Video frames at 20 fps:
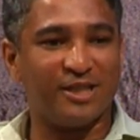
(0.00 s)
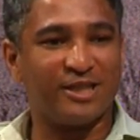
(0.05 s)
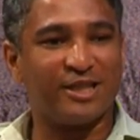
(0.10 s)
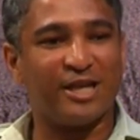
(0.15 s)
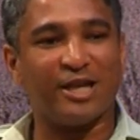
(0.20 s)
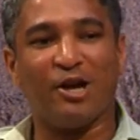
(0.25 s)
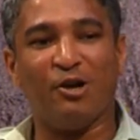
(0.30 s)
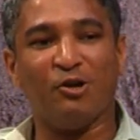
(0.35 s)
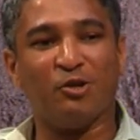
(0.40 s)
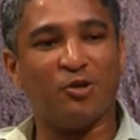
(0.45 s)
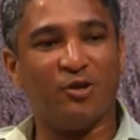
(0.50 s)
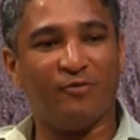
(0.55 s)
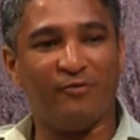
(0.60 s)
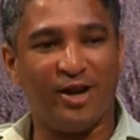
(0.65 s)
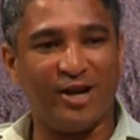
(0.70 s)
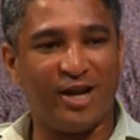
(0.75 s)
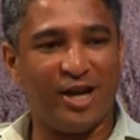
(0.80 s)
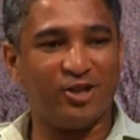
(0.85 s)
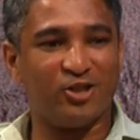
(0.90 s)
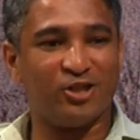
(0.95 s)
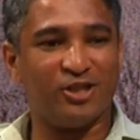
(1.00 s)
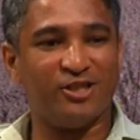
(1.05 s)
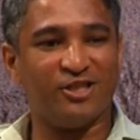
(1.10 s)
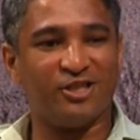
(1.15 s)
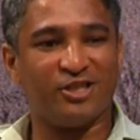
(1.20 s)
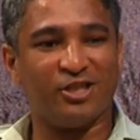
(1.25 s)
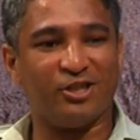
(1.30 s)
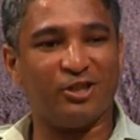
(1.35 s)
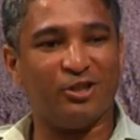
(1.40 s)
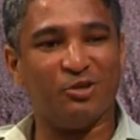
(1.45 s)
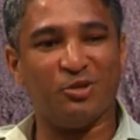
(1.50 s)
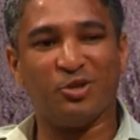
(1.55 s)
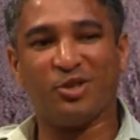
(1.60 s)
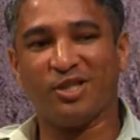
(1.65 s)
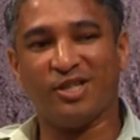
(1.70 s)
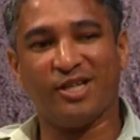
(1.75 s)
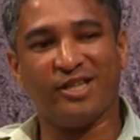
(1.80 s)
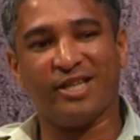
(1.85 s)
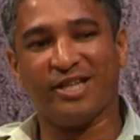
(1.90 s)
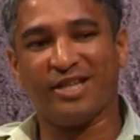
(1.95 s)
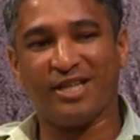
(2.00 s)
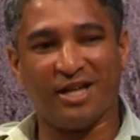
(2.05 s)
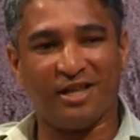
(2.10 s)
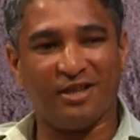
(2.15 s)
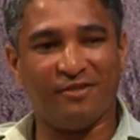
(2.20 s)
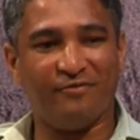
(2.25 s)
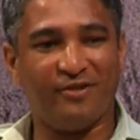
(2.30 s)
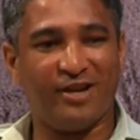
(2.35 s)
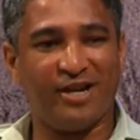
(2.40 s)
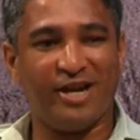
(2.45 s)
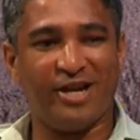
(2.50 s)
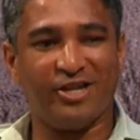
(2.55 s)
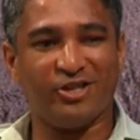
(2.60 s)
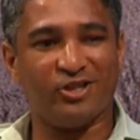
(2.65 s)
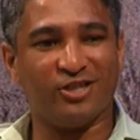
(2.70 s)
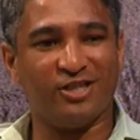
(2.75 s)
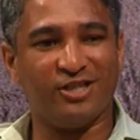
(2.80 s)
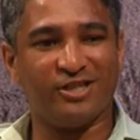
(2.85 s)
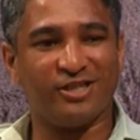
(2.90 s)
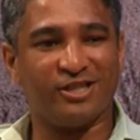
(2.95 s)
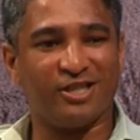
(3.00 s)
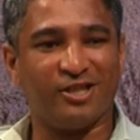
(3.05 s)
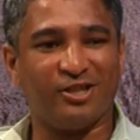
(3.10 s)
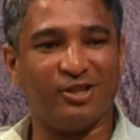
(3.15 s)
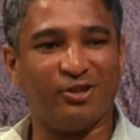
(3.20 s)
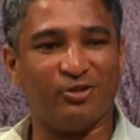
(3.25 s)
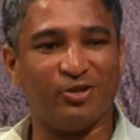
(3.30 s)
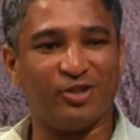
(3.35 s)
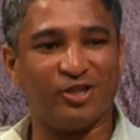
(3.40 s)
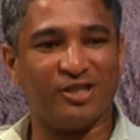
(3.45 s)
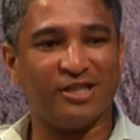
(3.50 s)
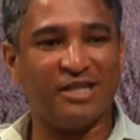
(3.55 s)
they go to a financial institution and they tell the financial institution,